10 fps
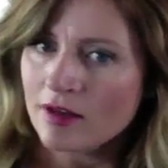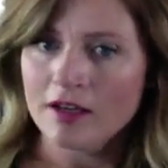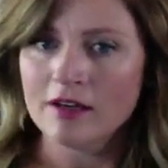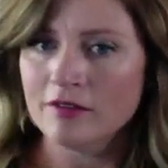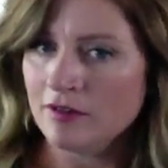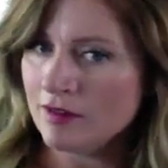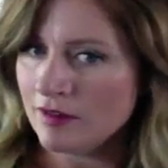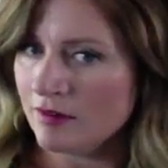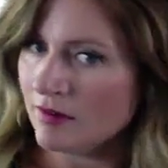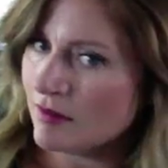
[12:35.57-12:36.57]
I
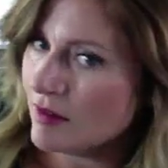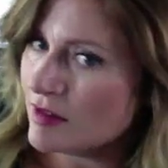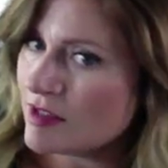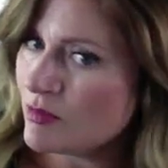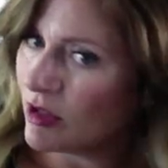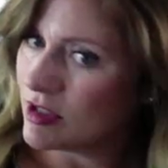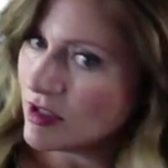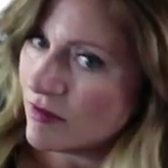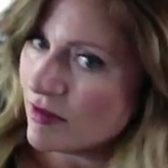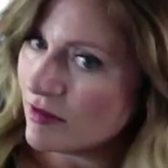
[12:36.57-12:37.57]
just brushed
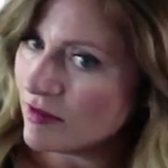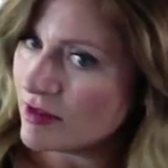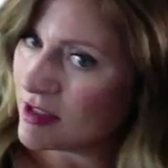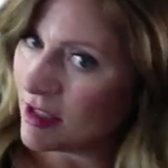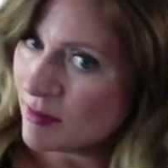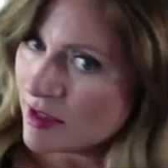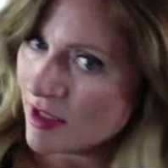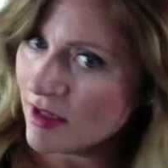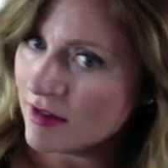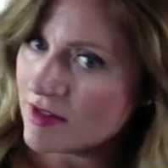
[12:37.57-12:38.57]
it for the first time
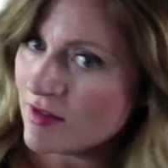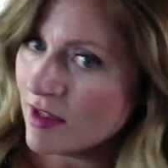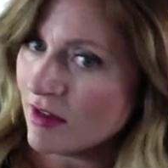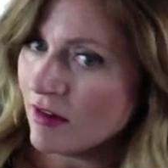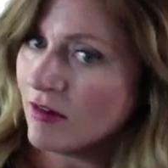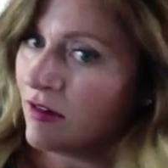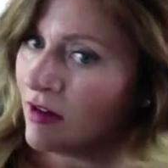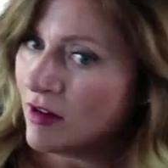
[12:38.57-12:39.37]
today in this video.